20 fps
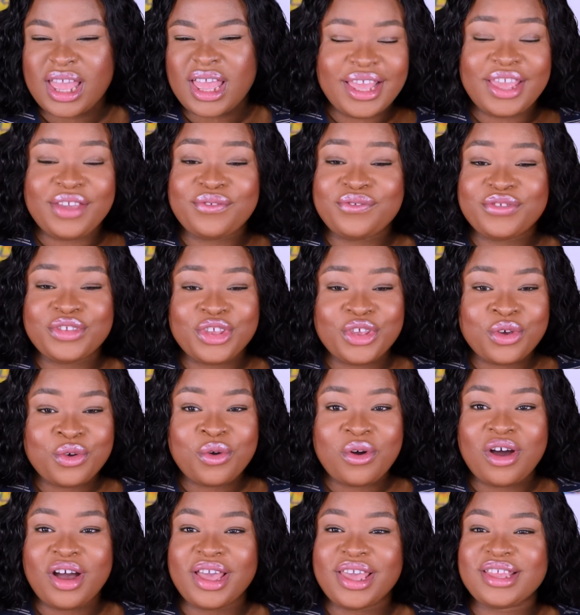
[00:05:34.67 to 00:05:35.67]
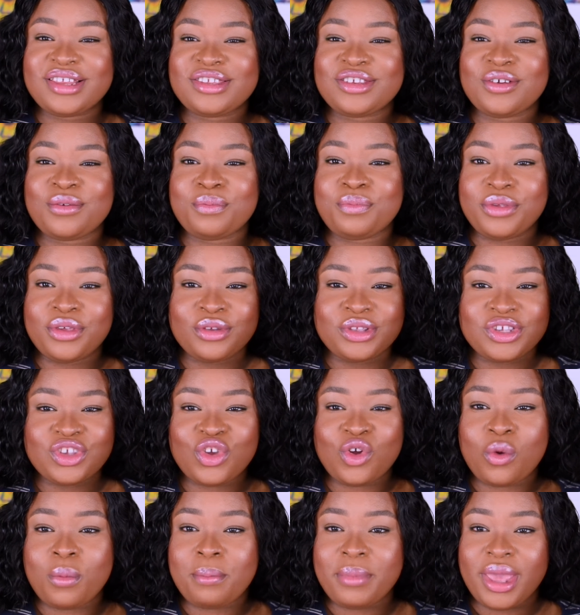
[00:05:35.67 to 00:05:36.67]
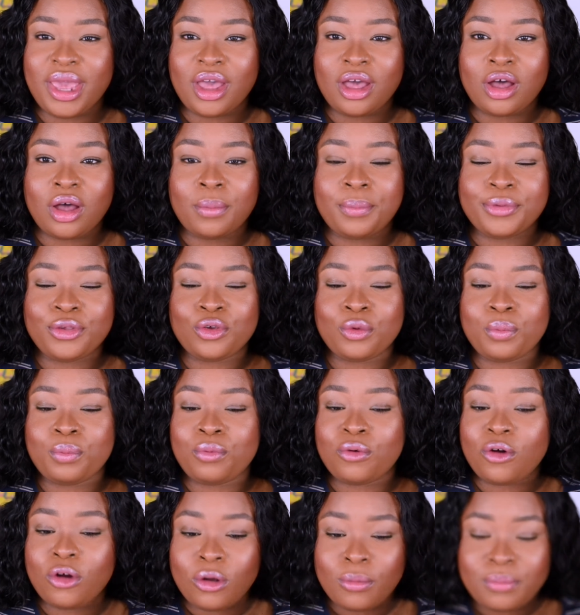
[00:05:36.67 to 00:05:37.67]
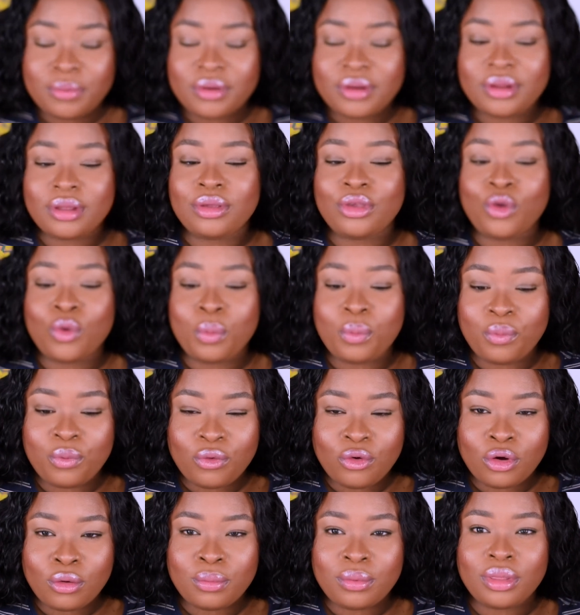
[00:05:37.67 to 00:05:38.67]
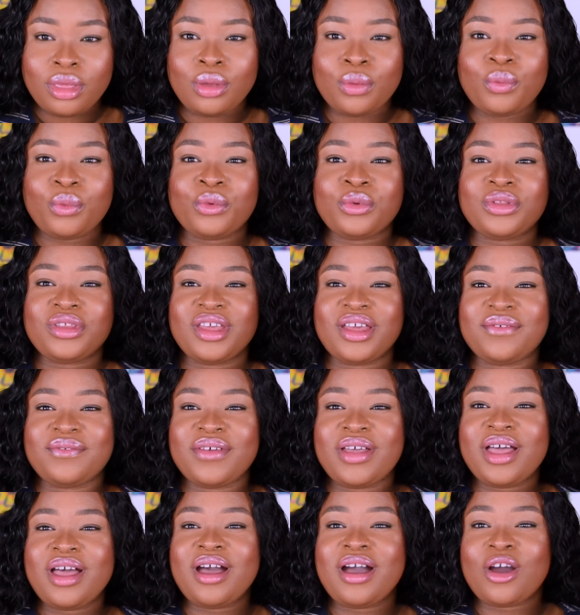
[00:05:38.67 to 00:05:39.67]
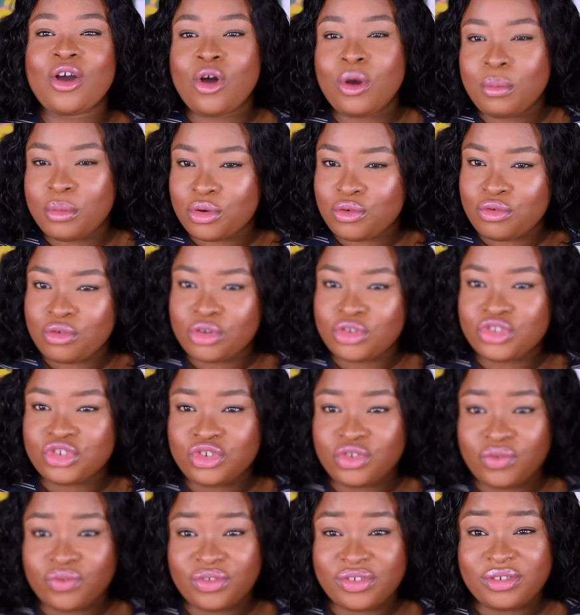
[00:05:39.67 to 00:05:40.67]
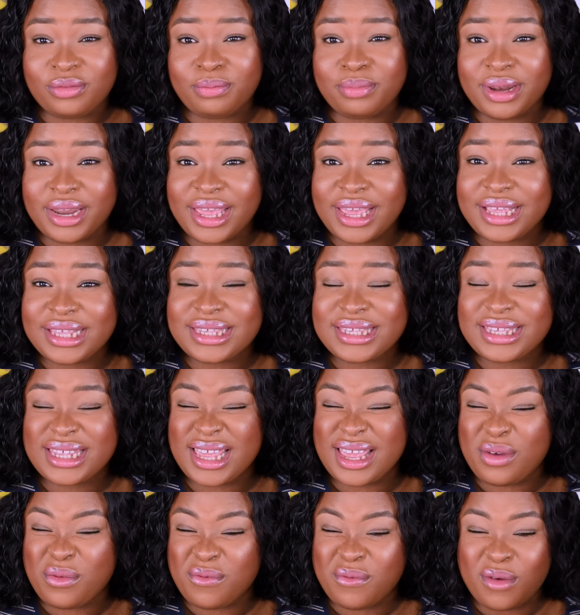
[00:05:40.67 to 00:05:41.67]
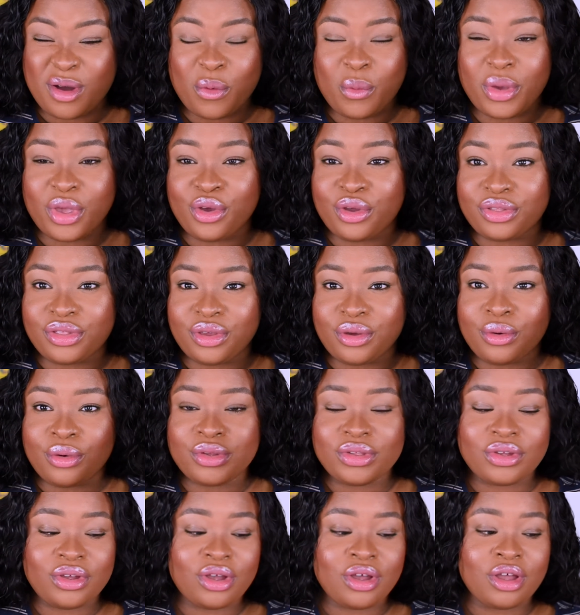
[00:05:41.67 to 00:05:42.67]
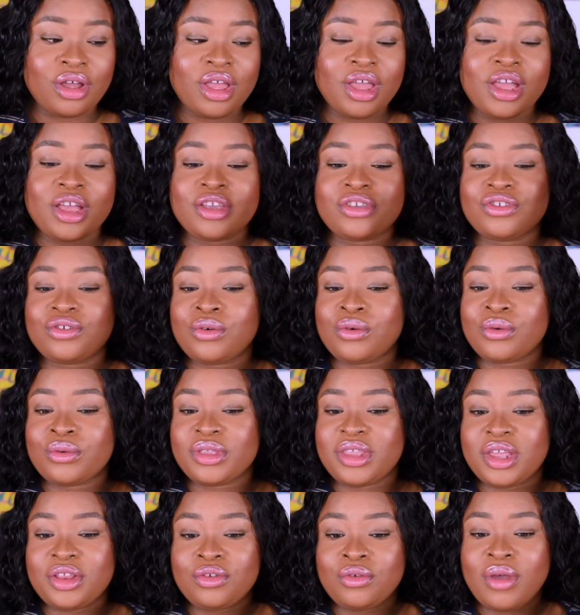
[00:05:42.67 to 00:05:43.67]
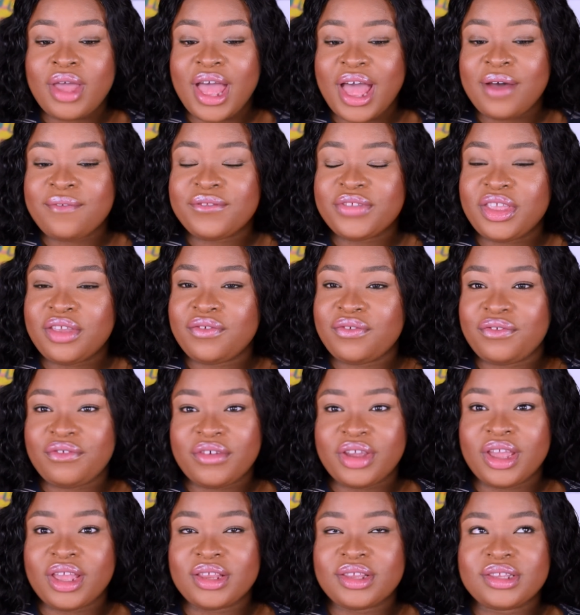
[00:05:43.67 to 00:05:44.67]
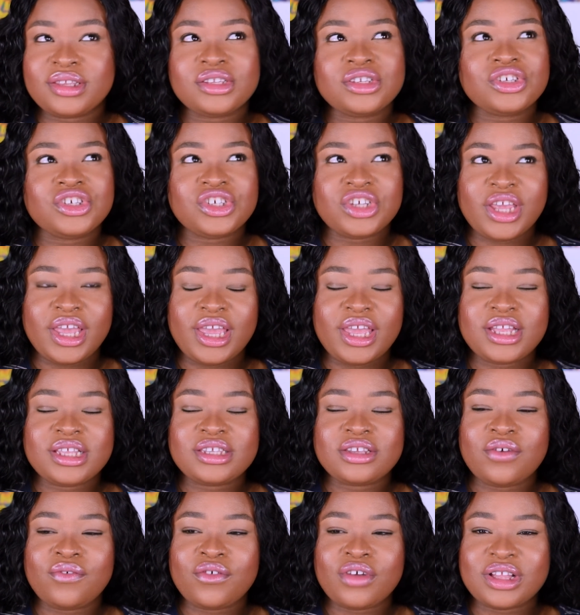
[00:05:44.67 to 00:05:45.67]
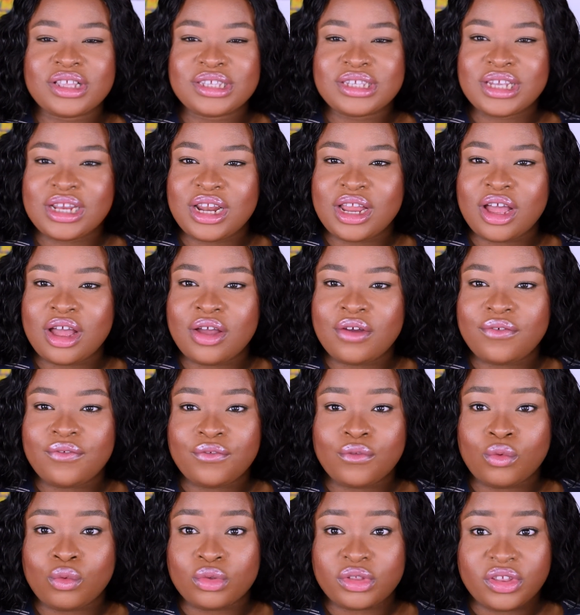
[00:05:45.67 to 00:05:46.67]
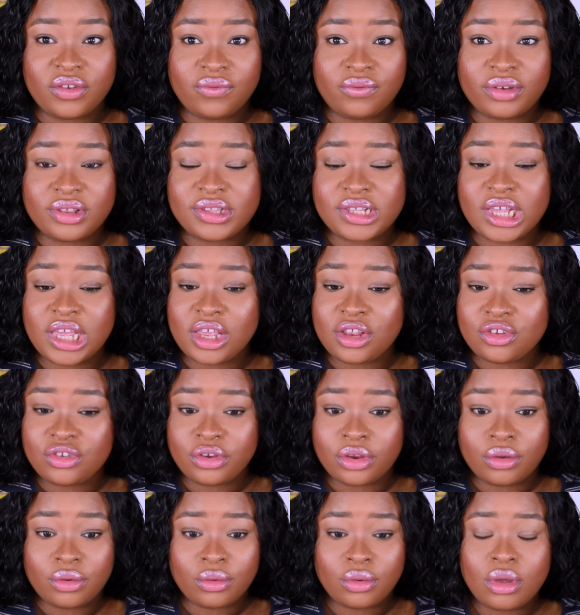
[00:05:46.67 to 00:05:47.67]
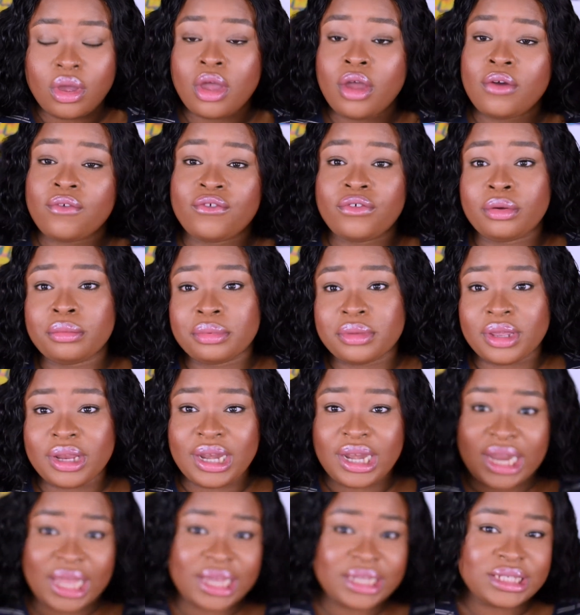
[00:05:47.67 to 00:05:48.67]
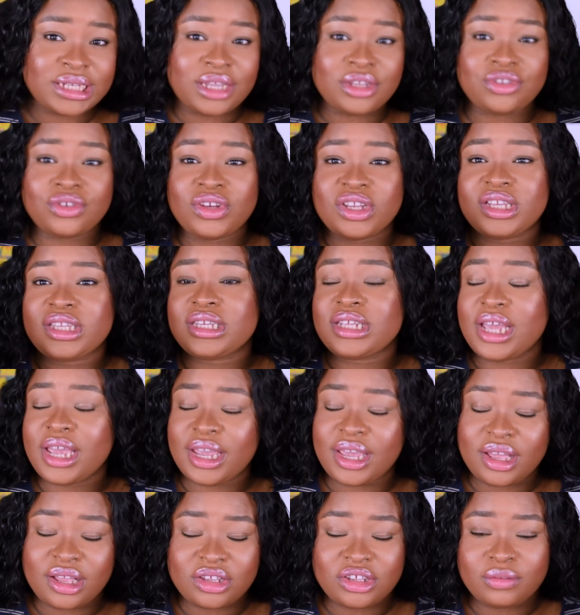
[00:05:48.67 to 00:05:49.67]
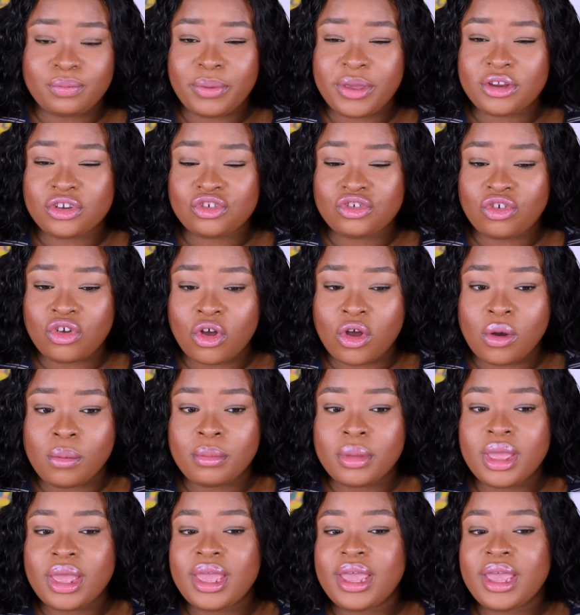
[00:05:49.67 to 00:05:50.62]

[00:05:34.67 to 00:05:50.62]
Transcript: If you are into beauty or makeup, you probably would have come across Juvia's Place one way or the other. So they do have different shades of concealer for different skin too, from the lighter to the darker spectrum.